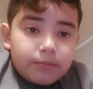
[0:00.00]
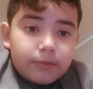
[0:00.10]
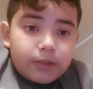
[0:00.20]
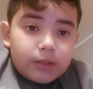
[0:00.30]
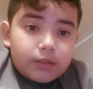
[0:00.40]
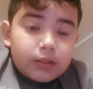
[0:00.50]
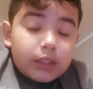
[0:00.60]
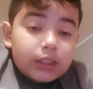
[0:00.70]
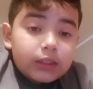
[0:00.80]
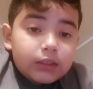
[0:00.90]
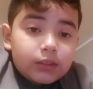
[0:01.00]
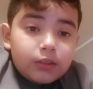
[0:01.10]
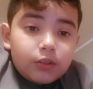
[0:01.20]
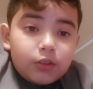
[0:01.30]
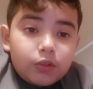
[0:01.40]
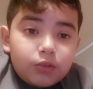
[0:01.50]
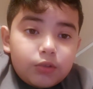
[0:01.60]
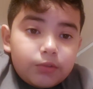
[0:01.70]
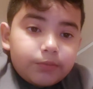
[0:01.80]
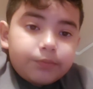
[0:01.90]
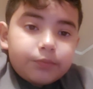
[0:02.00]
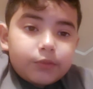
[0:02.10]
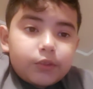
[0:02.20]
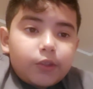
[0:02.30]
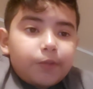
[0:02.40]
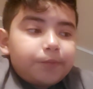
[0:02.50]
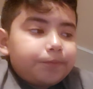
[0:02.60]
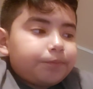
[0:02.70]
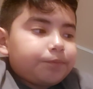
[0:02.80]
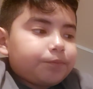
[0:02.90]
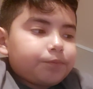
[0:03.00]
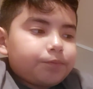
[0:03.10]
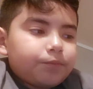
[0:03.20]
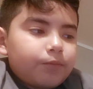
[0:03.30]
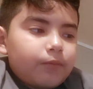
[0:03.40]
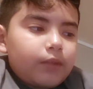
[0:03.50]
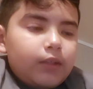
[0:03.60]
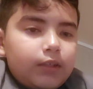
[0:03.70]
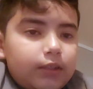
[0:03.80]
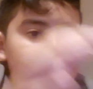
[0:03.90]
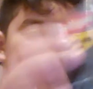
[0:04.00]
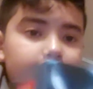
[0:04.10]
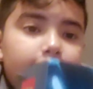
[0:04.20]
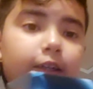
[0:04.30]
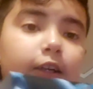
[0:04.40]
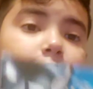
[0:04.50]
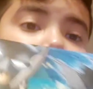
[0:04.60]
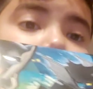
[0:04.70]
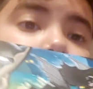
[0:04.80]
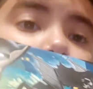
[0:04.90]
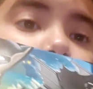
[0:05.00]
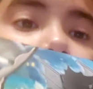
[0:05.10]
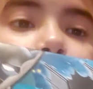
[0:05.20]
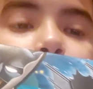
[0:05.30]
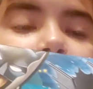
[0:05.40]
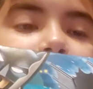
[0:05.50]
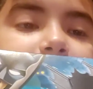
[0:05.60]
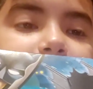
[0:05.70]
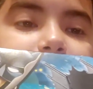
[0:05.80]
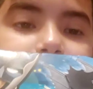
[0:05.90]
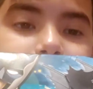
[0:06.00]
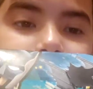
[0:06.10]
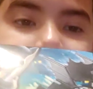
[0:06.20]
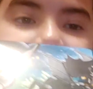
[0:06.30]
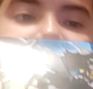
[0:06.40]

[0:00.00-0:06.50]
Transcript: Well that's the news. So let's get up to opening this.